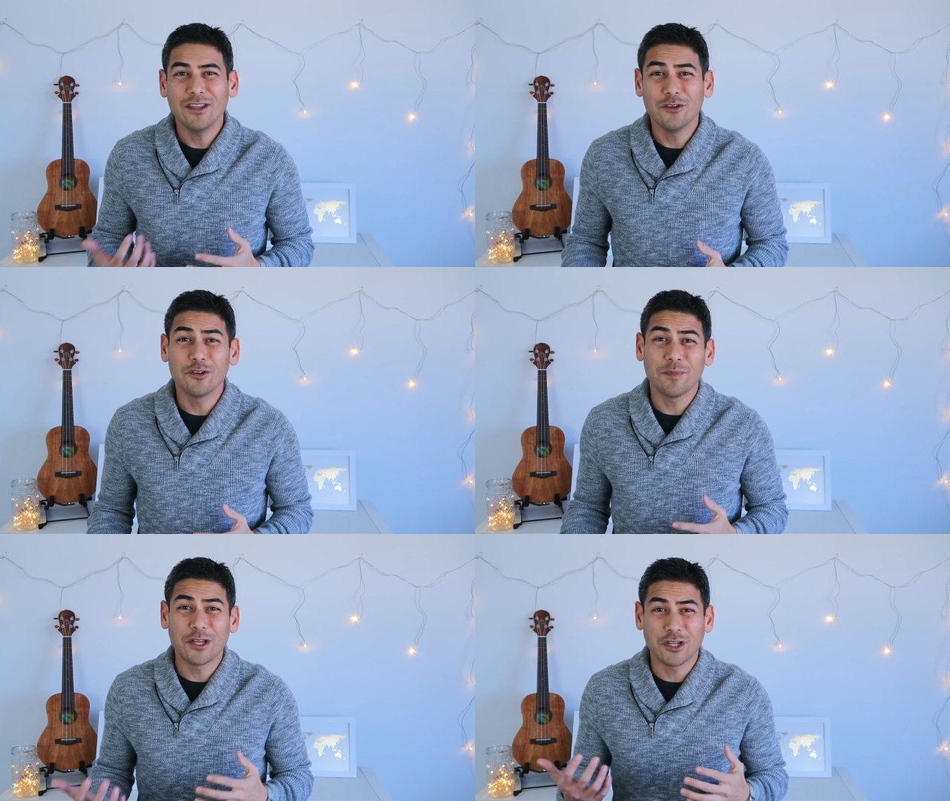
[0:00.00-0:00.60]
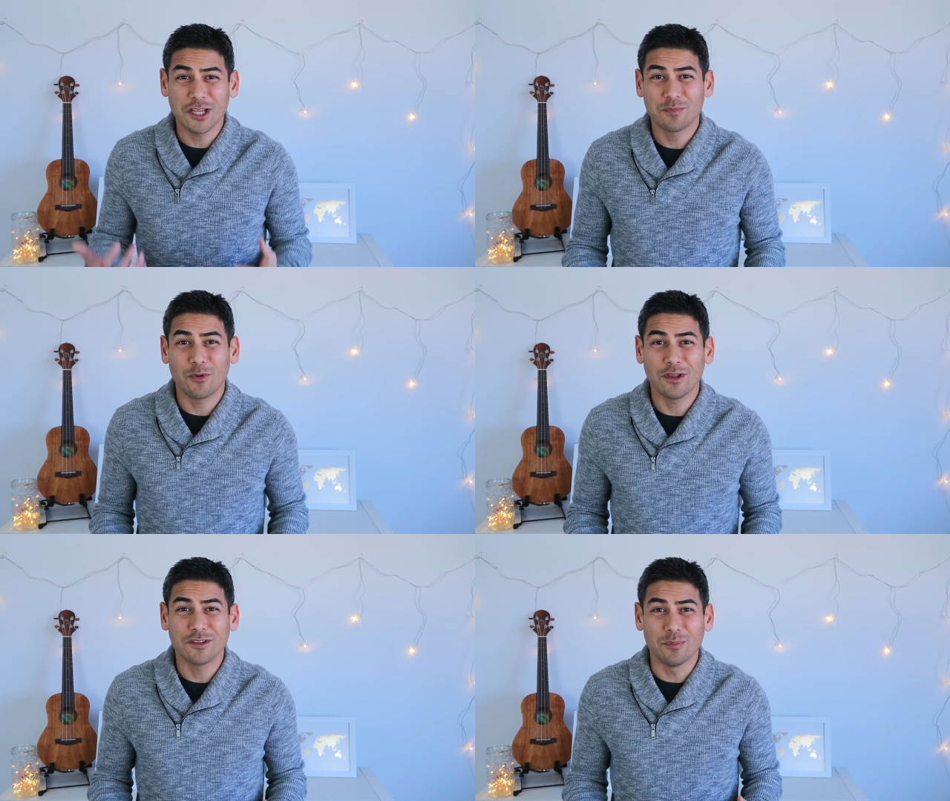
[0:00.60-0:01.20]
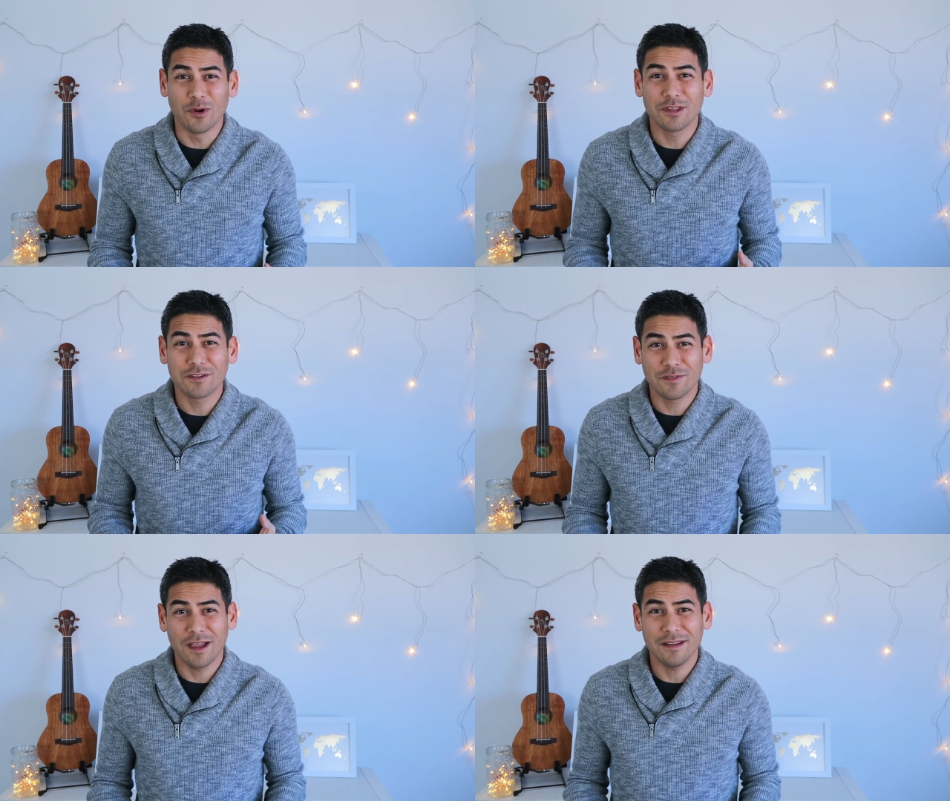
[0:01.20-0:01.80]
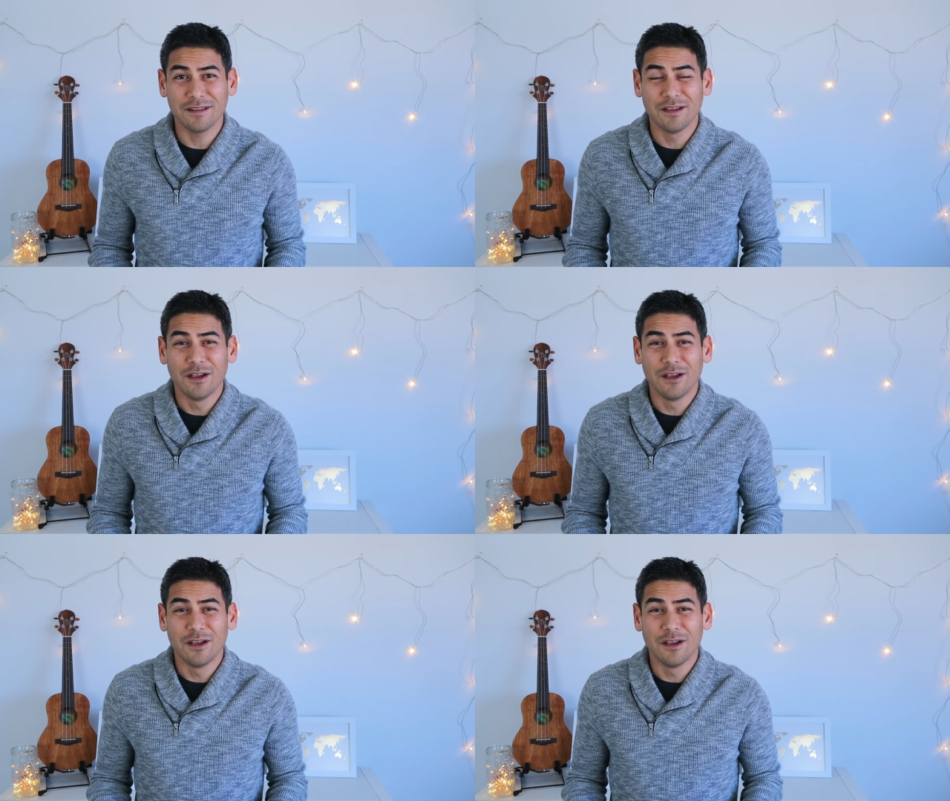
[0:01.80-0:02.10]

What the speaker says: use my Chase points to book this flight?